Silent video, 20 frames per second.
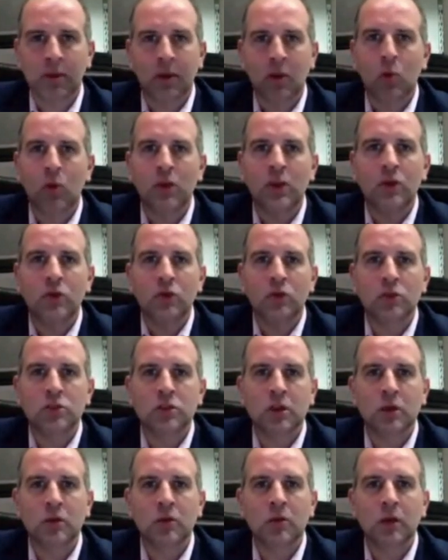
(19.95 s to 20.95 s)
a week or
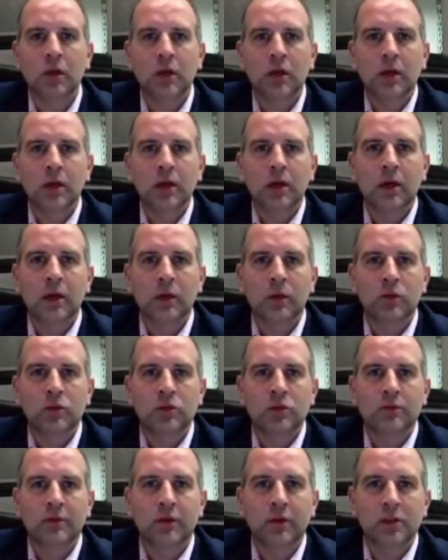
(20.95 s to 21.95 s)
so,
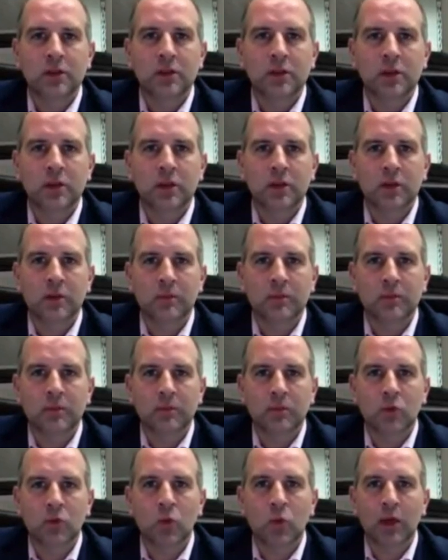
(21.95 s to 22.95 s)
which is a very
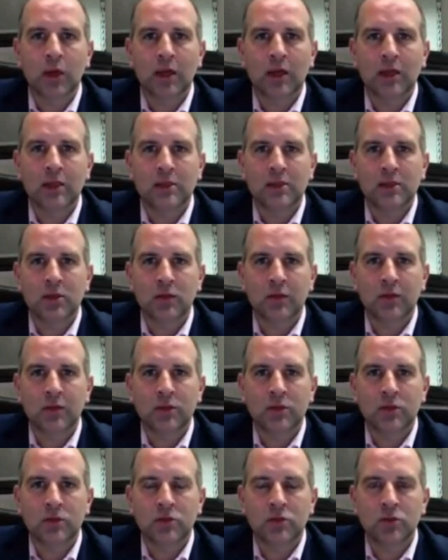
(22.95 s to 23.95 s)
quickly
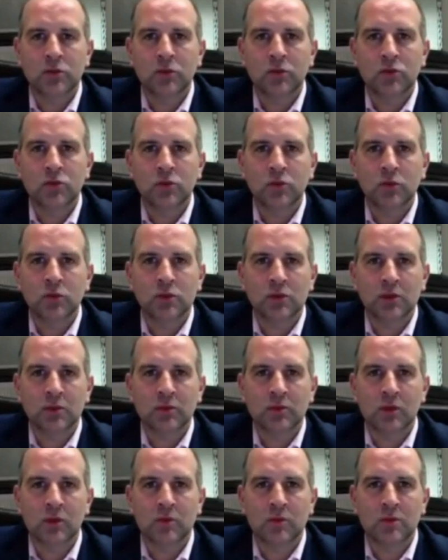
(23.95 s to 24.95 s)
dissolving suture, which we would
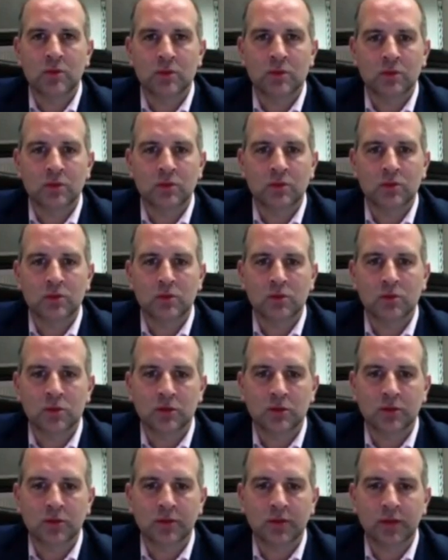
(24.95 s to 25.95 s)
sometimes
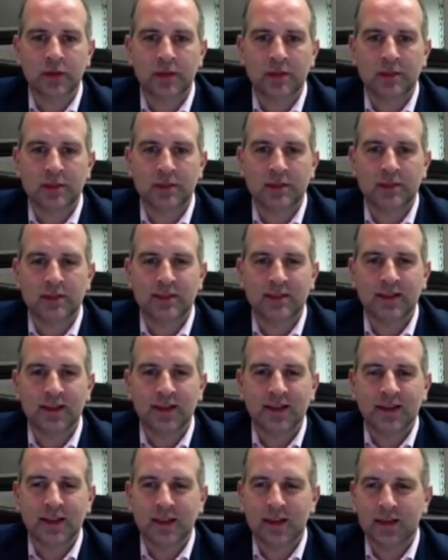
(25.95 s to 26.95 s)
suture faces.
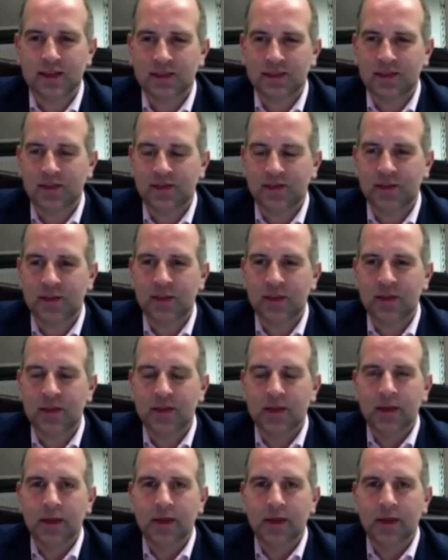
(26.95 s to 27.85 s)
Thanks, Stephanie.